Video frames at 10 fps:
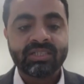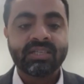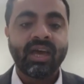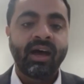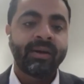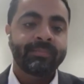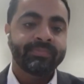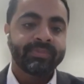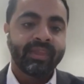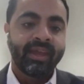
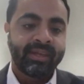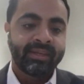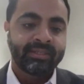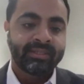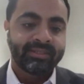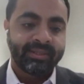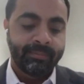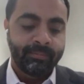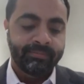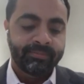so
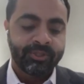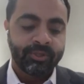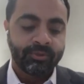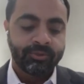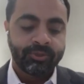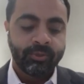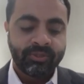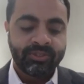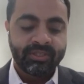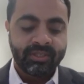it
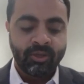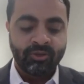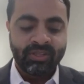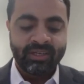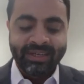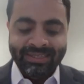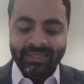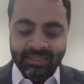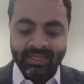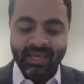was, there
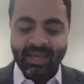isn't